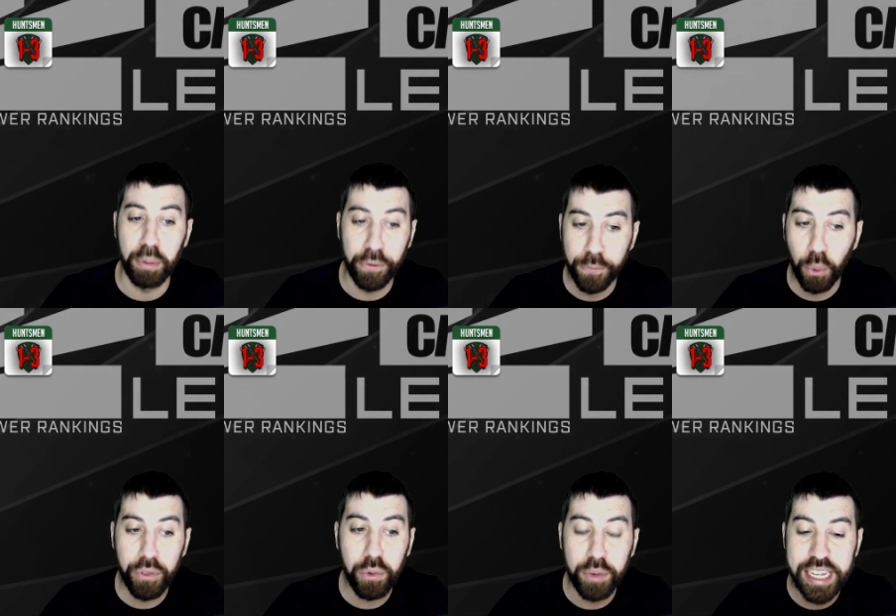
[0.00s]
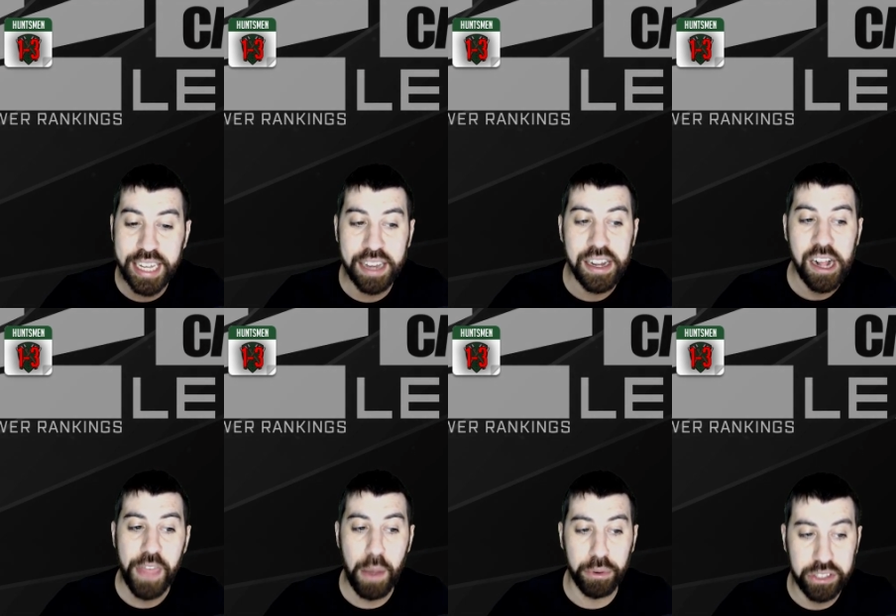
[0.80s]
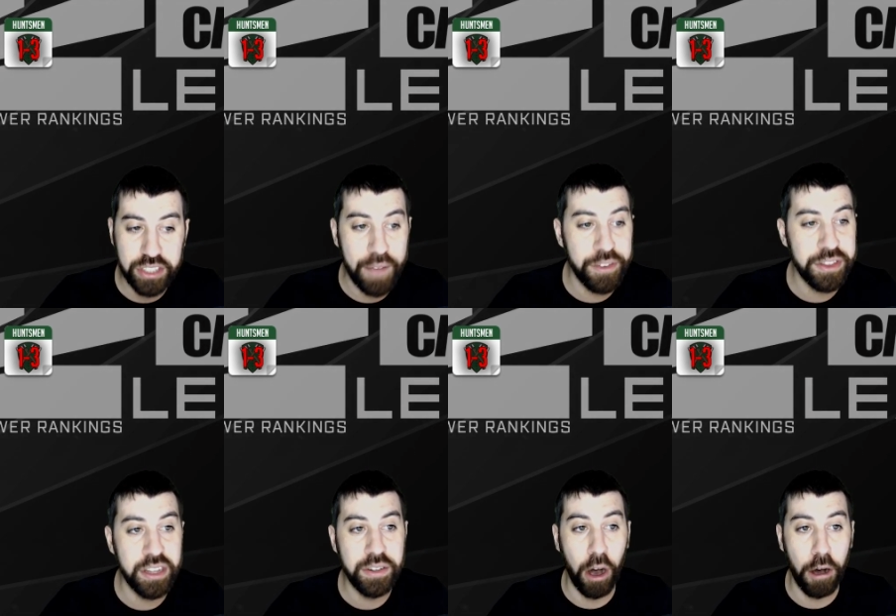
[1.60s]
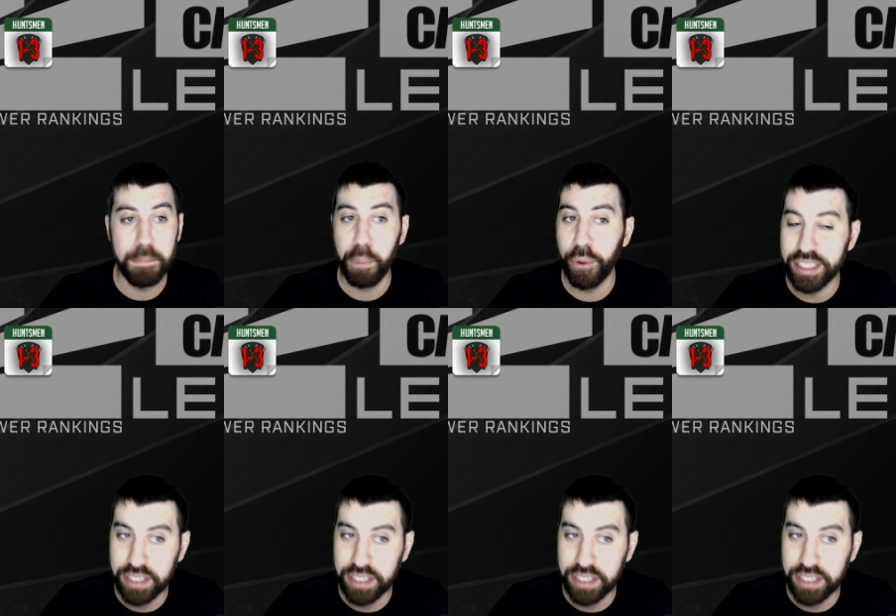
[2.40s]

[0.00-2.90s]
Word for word: Before the weekend, they were seventh in hard point,